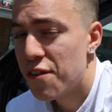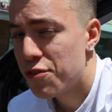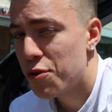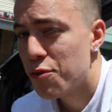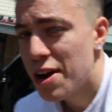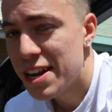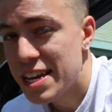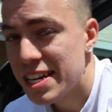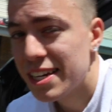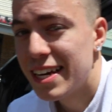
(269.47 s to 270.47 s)
If you're
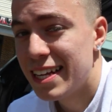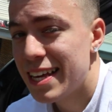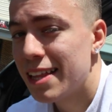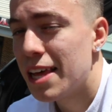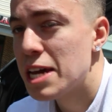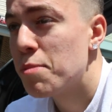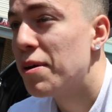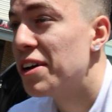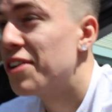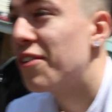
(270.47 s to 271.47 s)
ready, hit that like
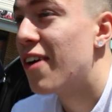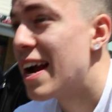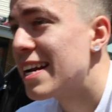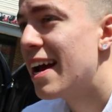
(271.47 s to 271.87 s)
button right